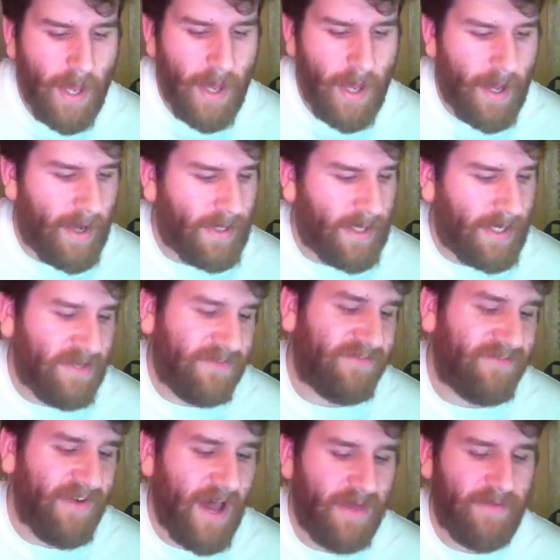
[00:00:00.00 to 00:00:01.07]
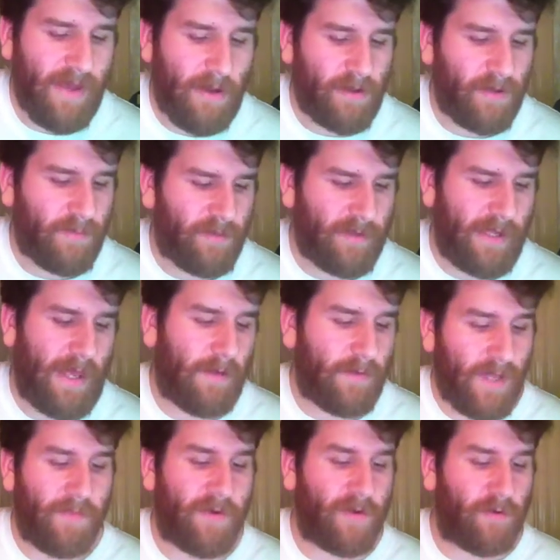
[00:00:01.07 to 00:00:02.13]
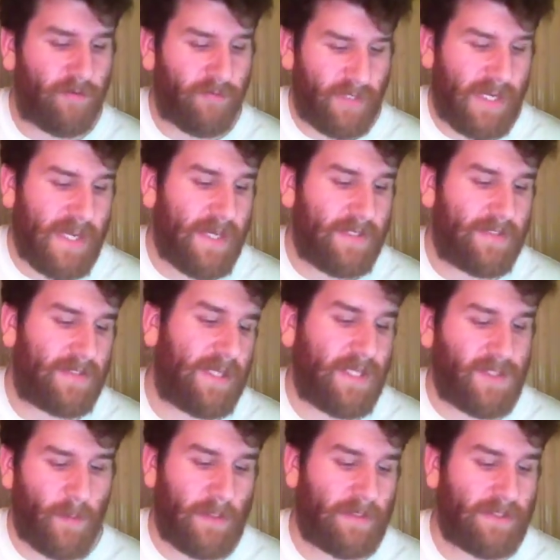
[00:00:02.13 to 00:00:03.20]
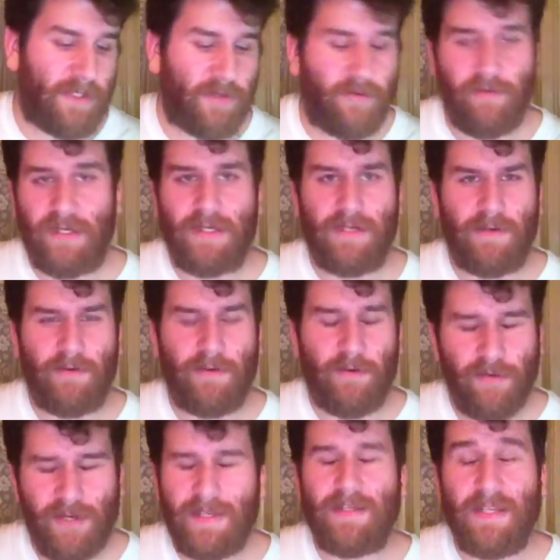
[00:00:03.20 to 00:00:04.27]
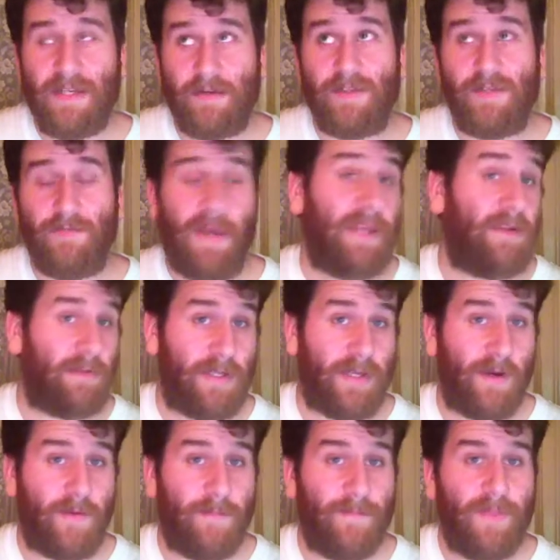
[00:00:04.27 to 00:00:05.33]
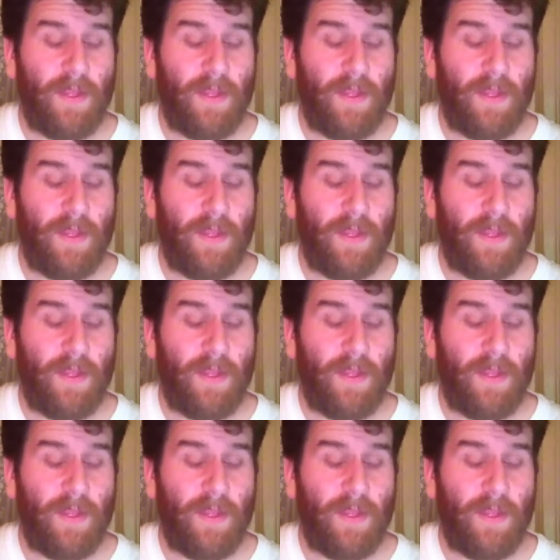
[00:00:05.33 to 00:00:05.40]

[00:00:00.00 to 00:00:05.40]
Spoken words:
and any 5 alchemical grenades, as well as a Grenadier's bandolier.